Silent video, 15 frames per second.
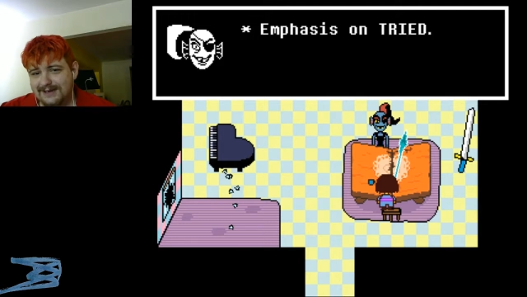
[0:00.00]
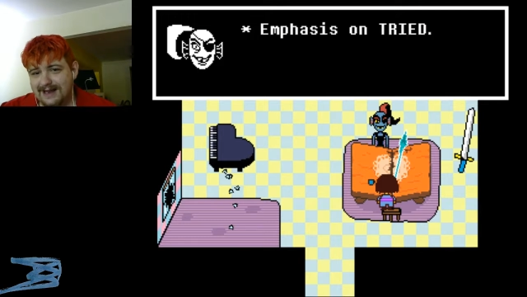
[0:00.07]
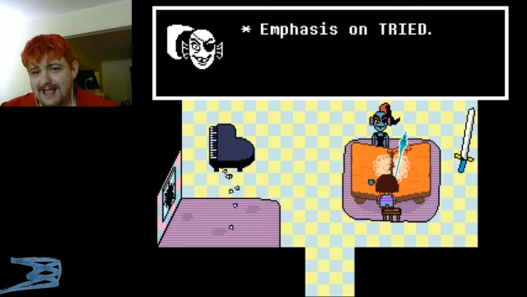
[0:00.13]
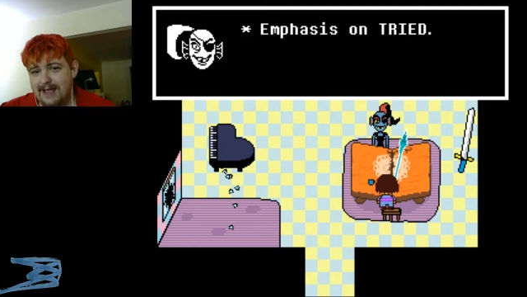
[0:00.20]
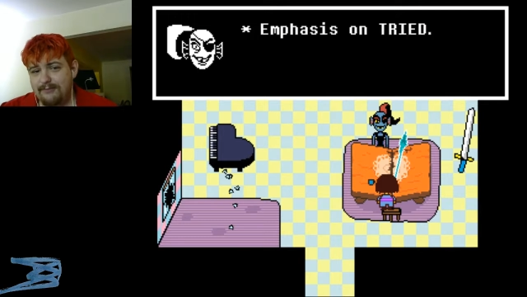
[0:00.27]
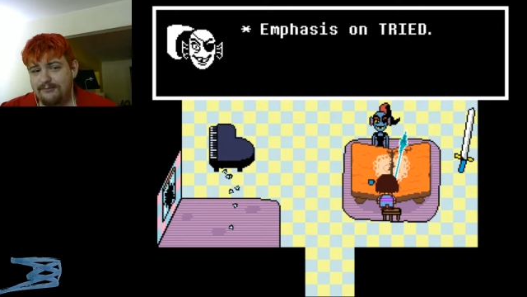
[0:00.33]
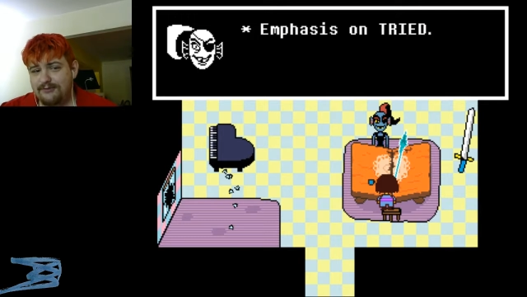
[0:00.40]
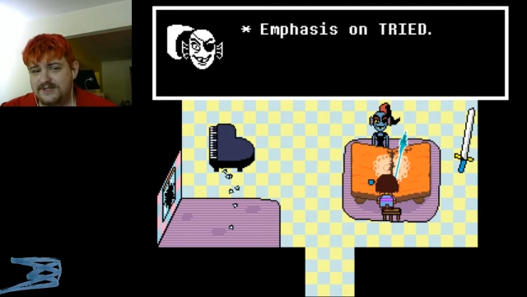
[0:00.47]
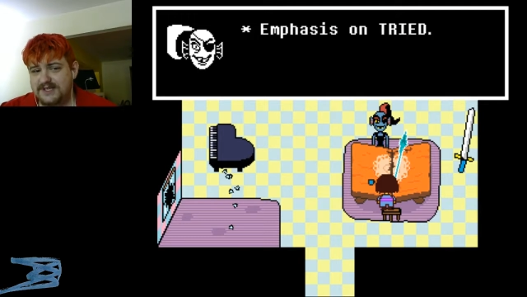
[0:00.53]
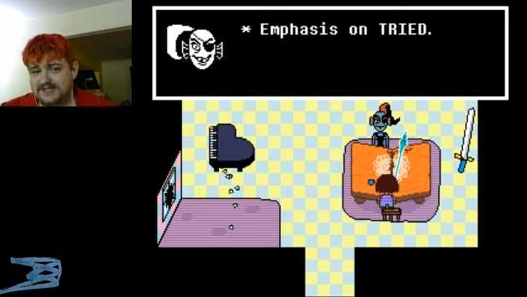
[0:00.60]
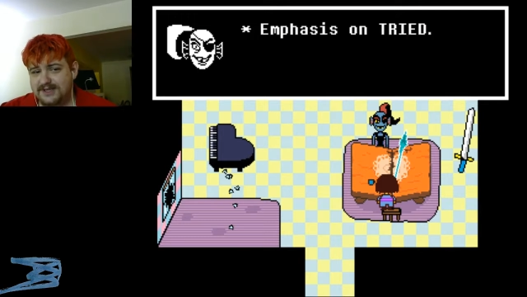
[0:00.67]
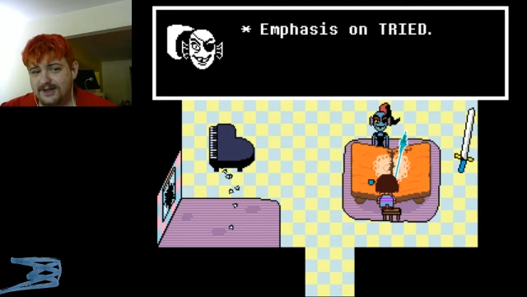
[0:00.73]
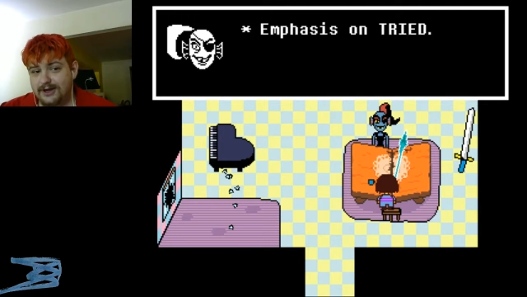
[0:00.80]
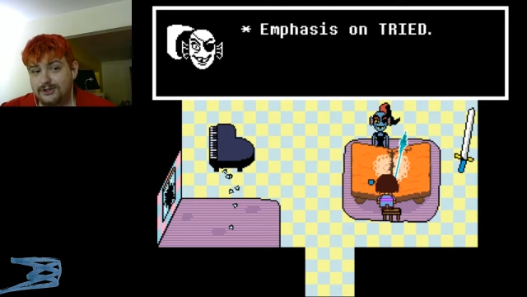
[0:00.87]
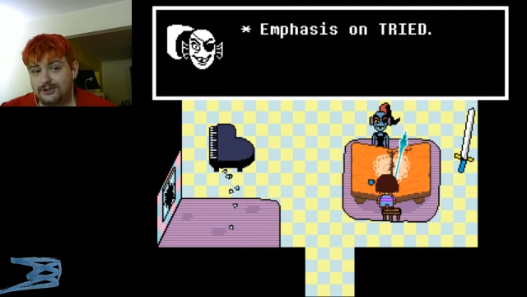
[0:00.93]
Emphasis
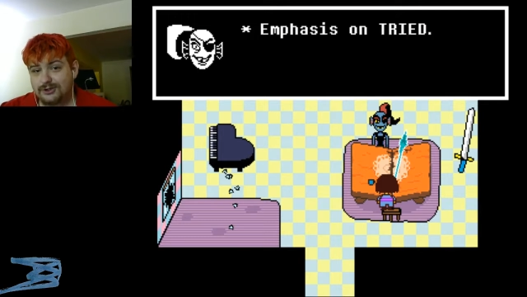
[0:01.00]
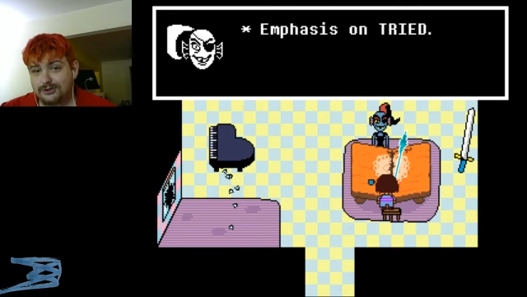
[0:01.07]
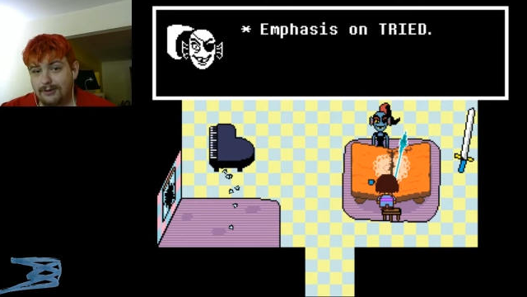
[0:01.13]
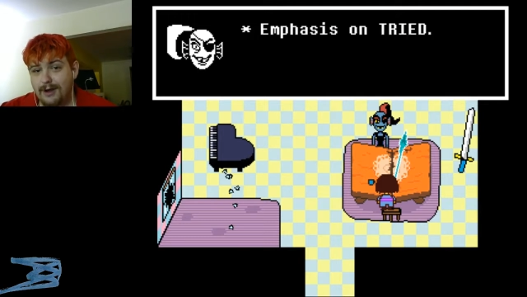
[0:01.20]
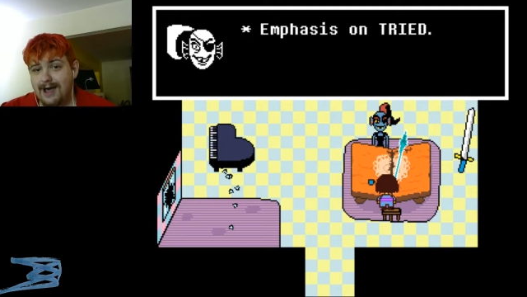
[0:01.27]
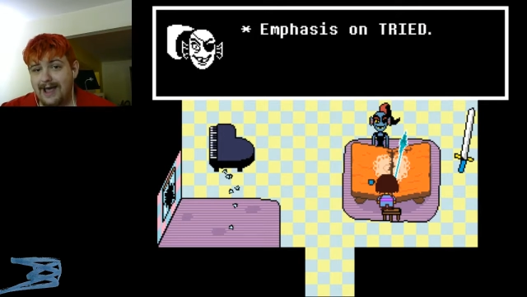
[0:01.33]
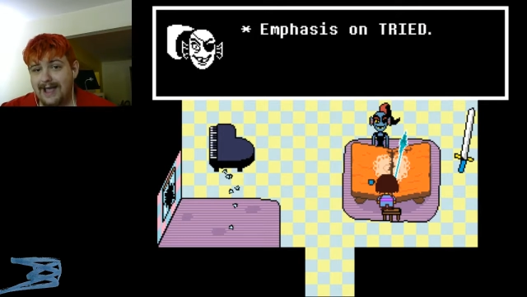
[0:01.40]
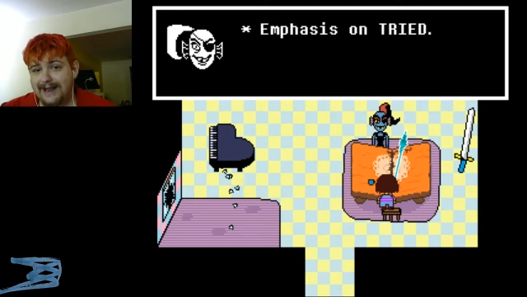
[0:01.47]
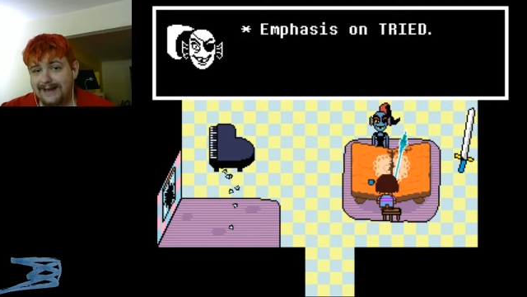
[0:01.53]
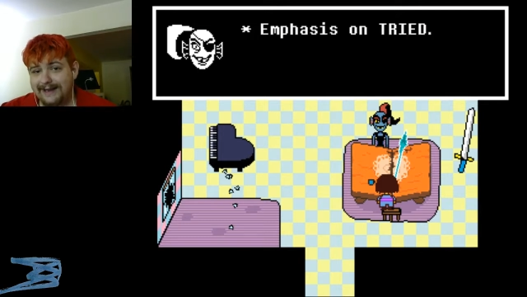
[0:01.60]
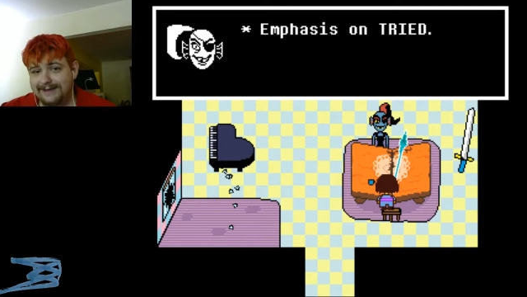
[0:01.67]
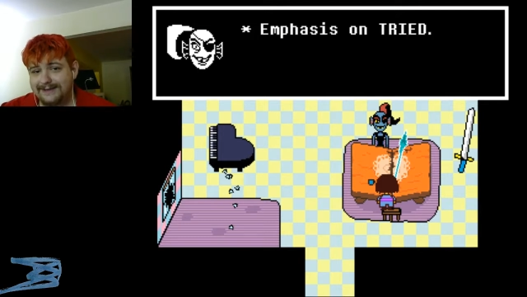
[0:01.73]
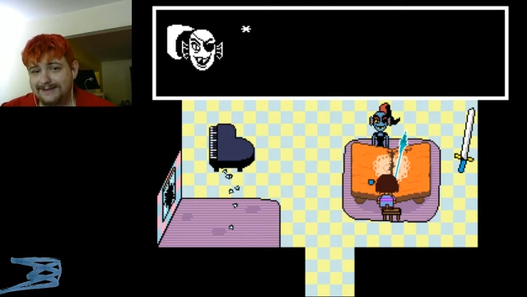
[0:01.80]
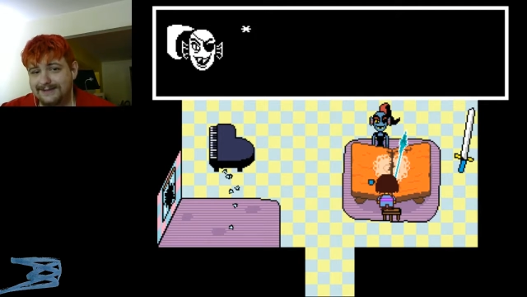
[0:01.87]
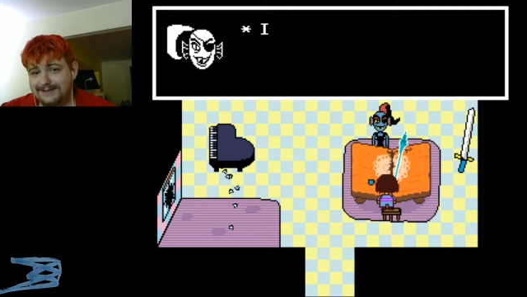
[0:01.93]
on tried.
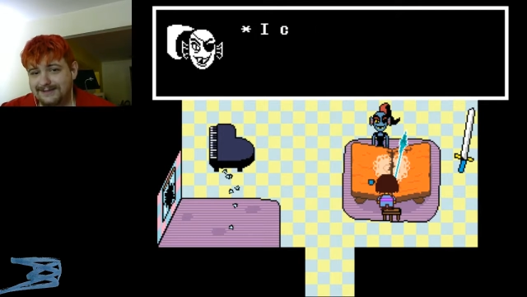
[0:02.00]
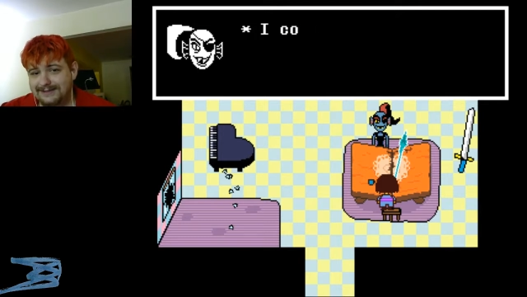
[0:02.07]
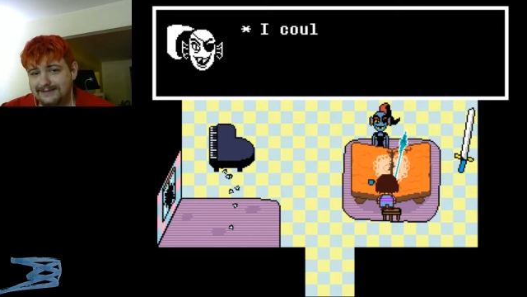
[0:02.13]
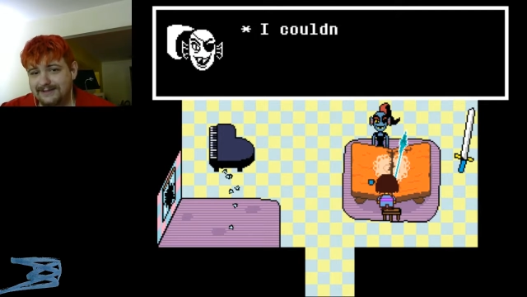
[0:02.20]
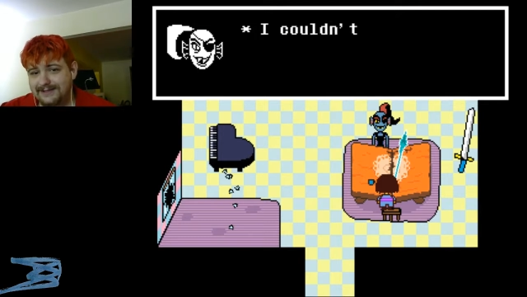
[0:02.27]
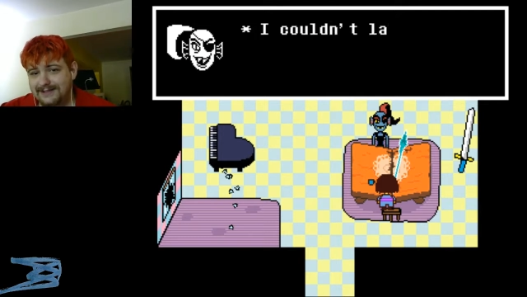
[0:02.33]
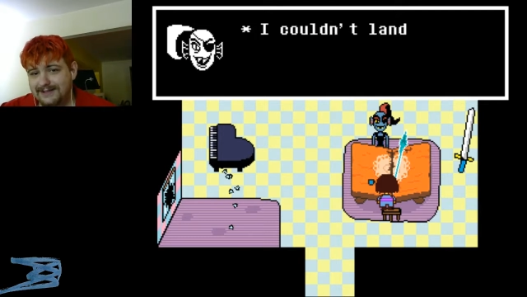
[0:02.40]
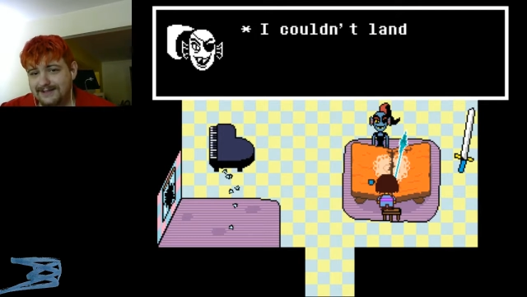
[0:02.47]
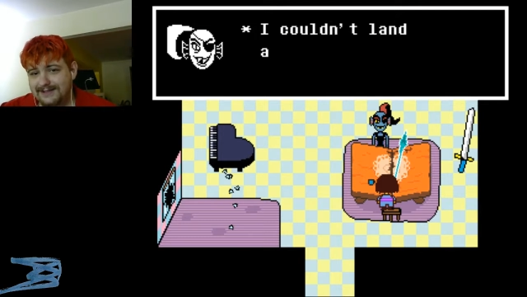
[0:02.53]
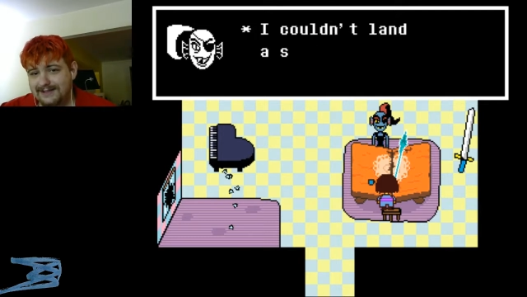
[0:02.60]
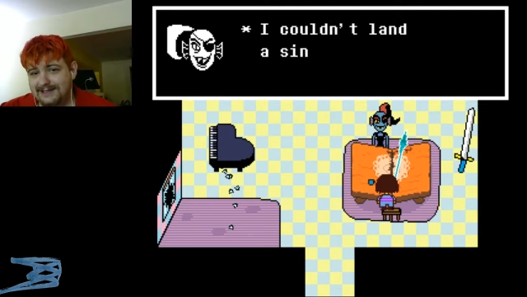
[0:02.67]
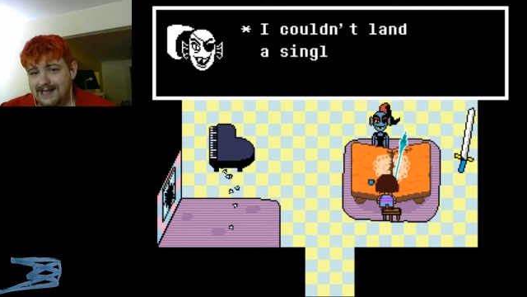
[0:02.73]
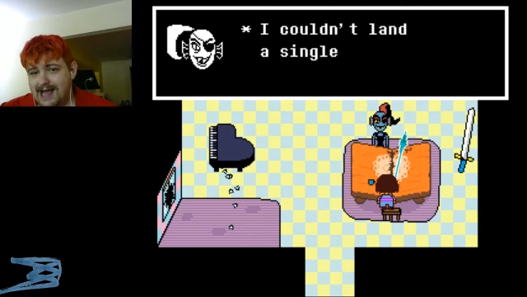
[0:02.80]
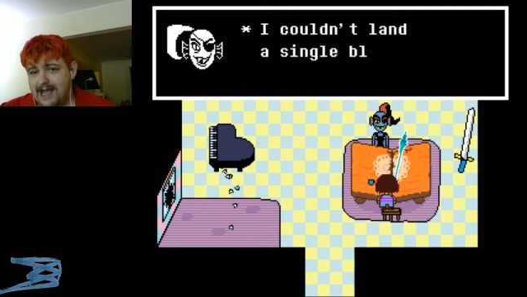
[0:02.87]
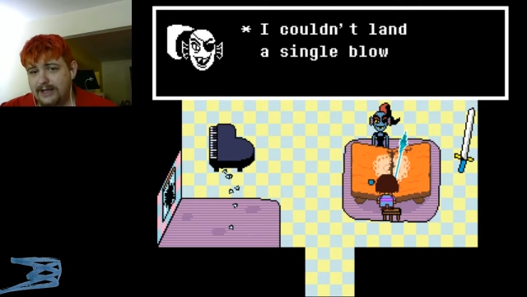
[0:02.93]

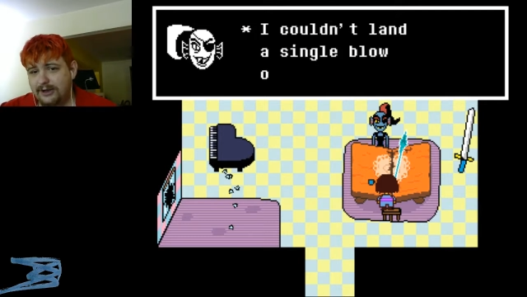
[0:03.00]
I